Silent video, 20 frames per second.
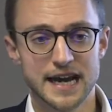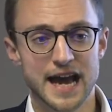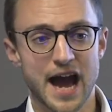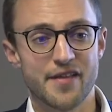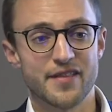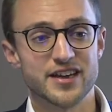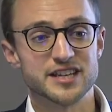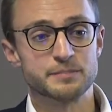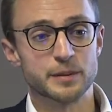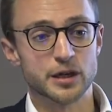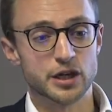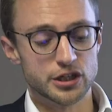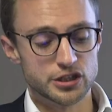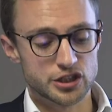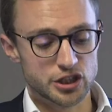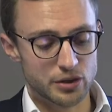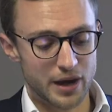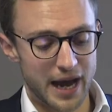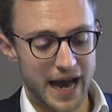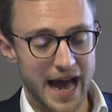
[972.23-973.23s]
and that's
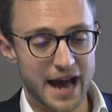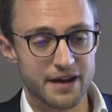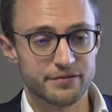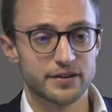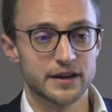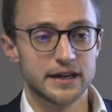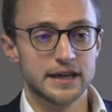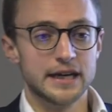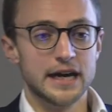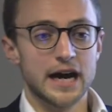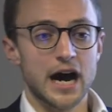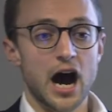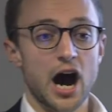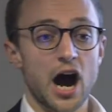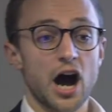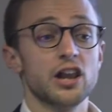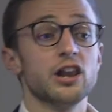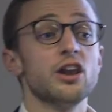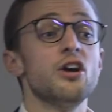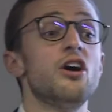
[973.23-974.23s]
because you have
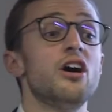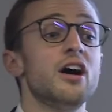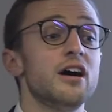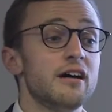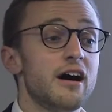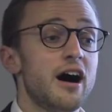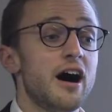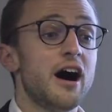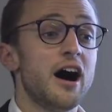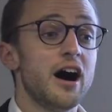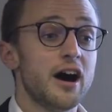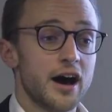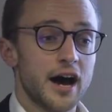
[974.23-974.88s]
a lot